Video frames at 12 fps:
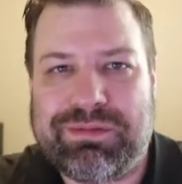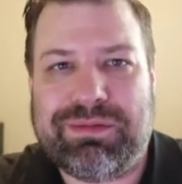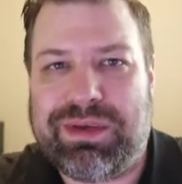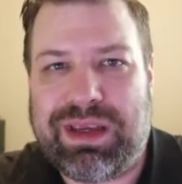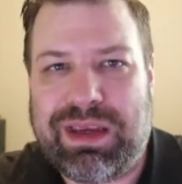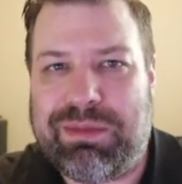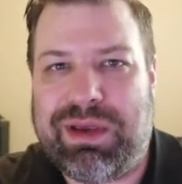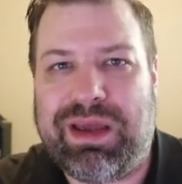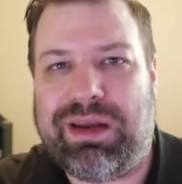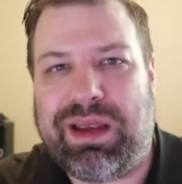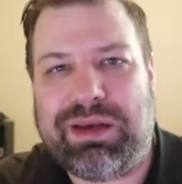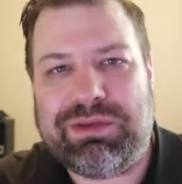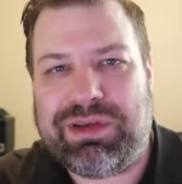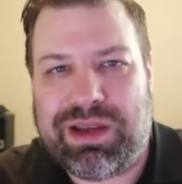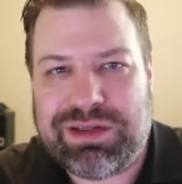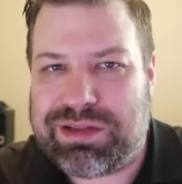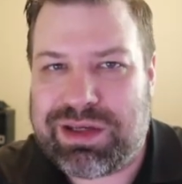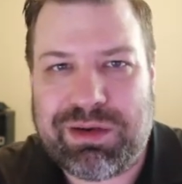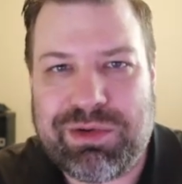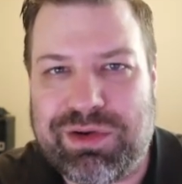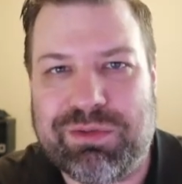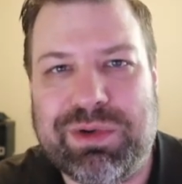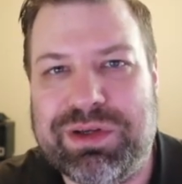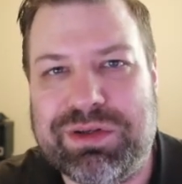Hey man, I just came here
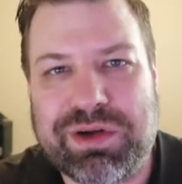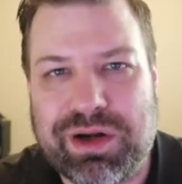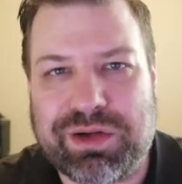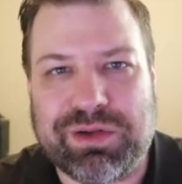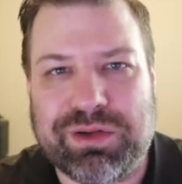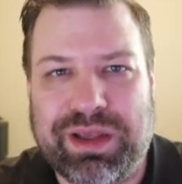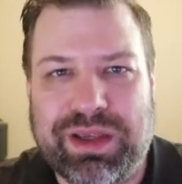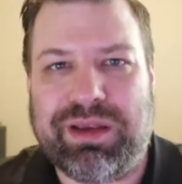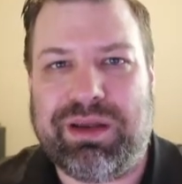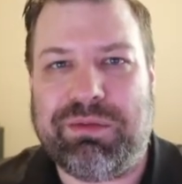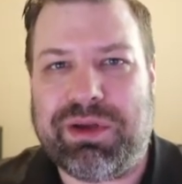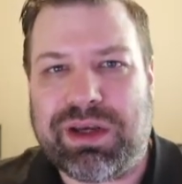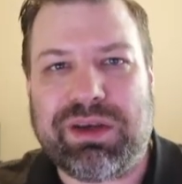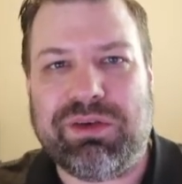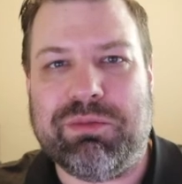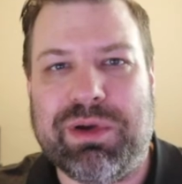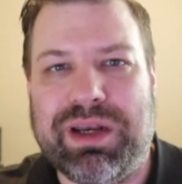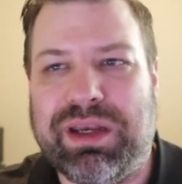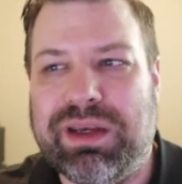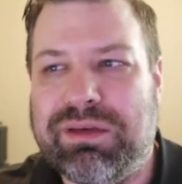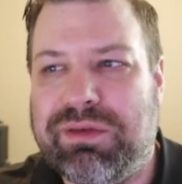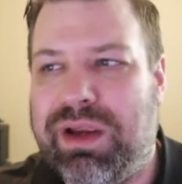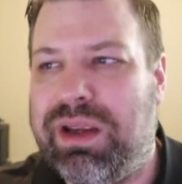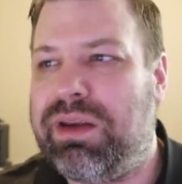to read your article. Like, I'm not going to give you money,
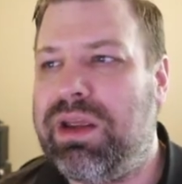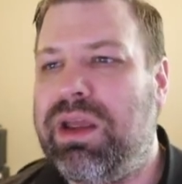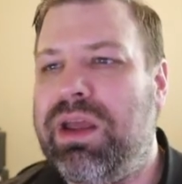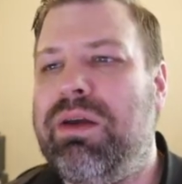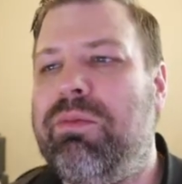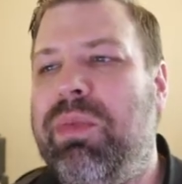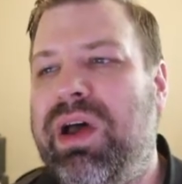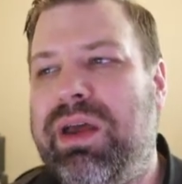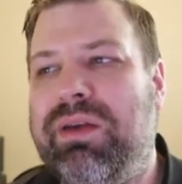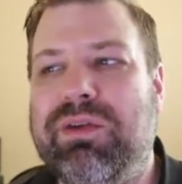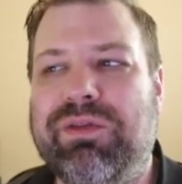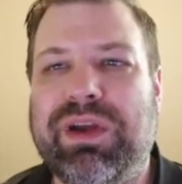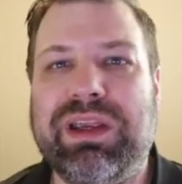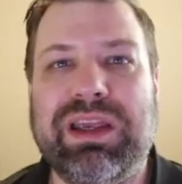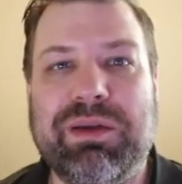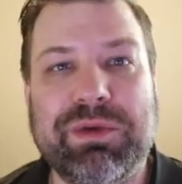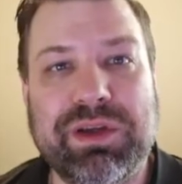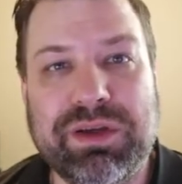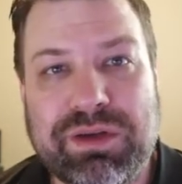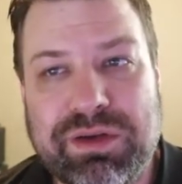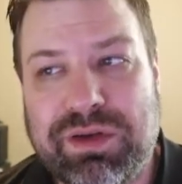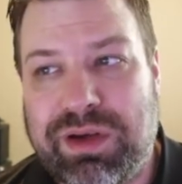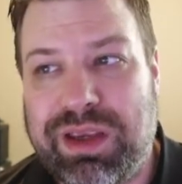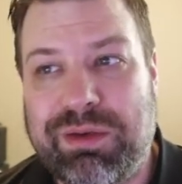right? But if I can get him
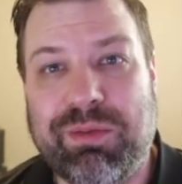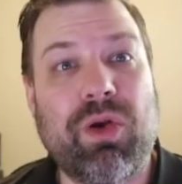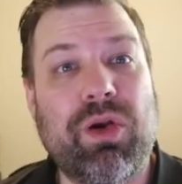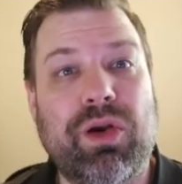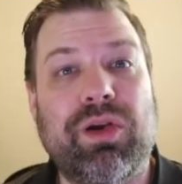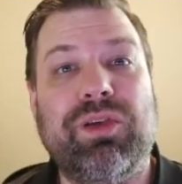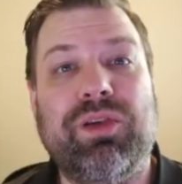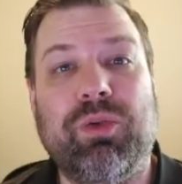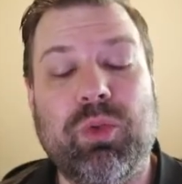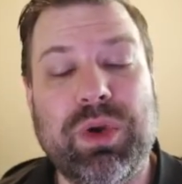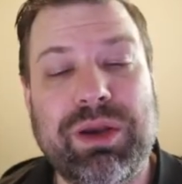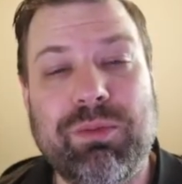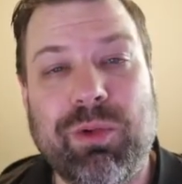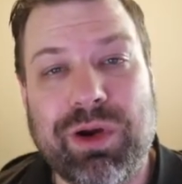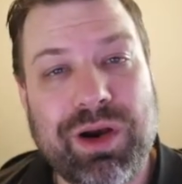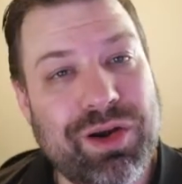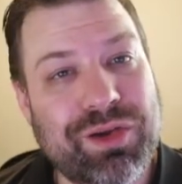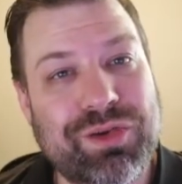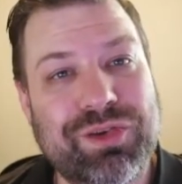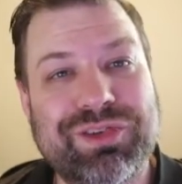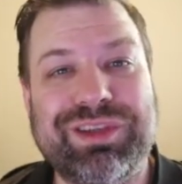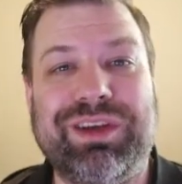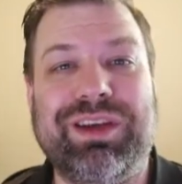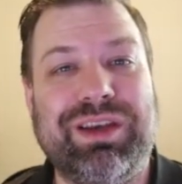or her to read more
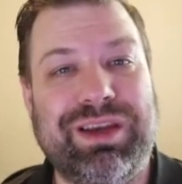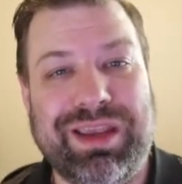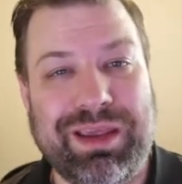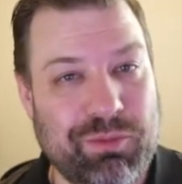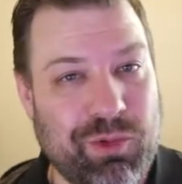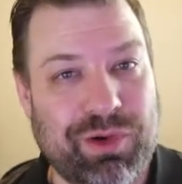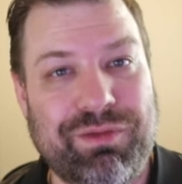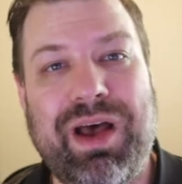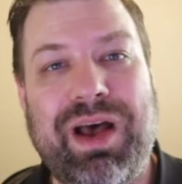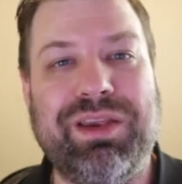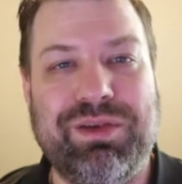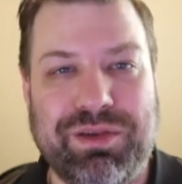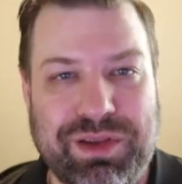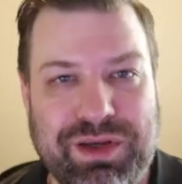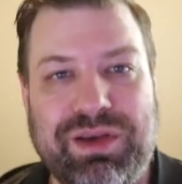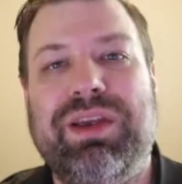articles and get more value, then